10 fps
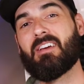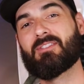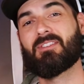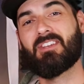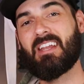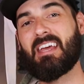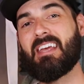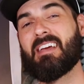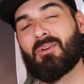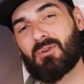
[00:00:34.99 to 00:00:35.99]
So
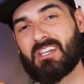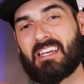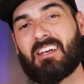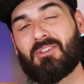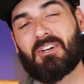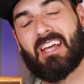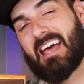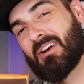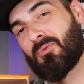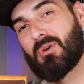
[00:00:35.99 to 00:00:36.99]
today we're taking a look
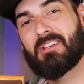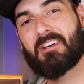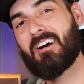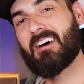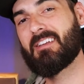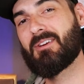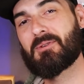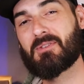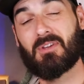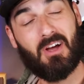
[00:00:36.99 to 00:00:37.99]
at Arylic
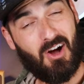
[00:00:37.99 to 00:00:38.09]
Audio's